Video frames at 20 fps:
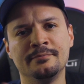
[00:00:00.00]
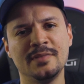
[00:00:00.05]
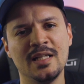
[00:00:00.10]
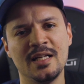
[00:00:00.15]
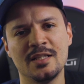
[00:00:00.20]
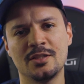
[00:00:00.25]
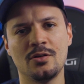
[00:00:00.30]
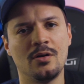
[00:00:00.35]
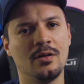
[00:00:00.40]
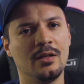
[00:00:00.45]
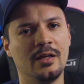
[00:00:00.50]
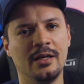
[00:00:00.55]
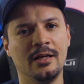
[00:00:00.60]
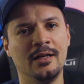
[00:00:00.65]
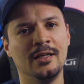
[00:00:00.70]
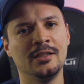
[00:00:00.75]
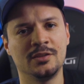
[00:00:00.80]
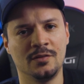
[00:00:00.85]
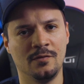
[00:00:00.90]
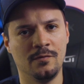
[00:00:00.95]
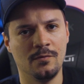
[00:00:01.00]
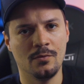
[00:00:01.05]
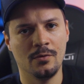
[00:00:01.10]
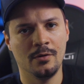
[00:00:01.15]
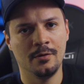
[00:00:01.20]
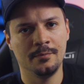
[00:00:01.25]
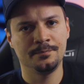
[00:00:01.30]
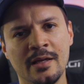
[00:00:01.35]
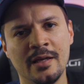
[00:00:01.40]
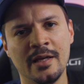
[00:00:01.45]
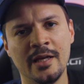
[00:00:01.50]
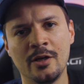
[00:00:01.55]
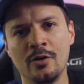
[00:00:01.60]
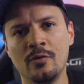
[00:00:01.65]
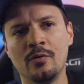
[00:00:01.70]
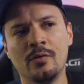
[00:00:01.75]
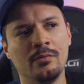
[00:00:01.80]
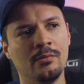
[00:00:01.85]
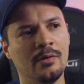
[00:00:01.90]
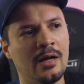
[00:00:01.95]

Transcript: That's all I ask for. It'll